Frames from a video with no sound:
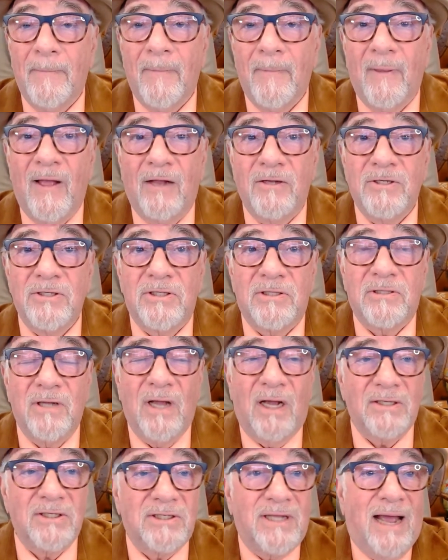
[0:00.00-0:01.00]
I'll just
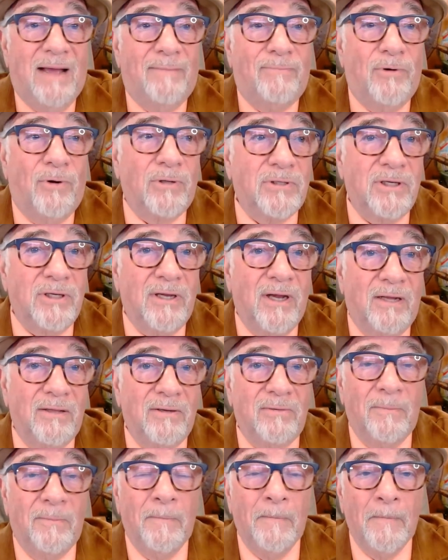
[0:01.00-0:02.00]
I'll stop
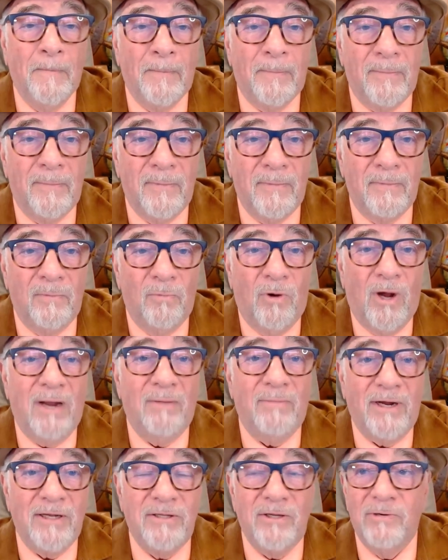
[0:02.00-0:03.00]
altogether. Why
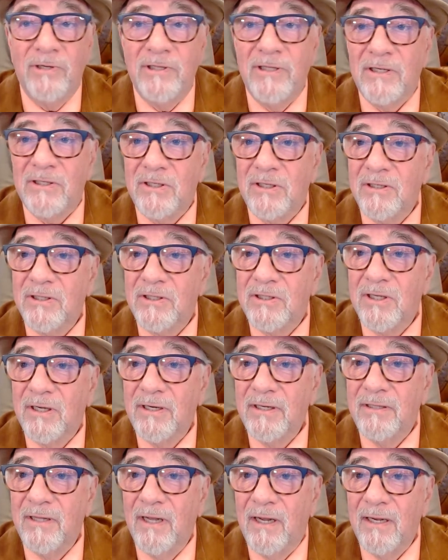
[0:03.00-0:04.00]
am I doing this on a
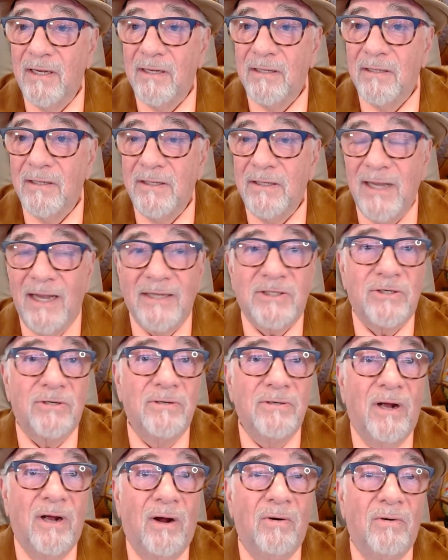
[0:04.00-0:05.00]
sunny day? Yes
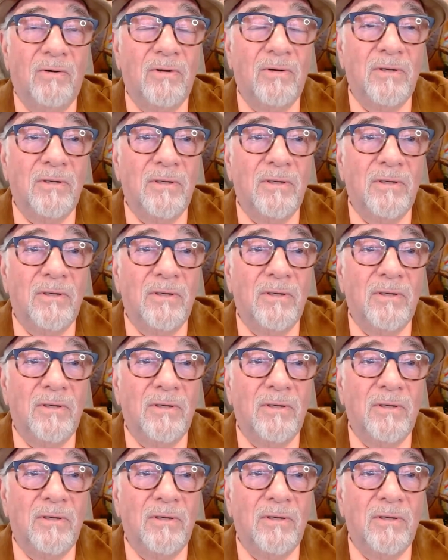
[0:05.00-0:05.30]
or no?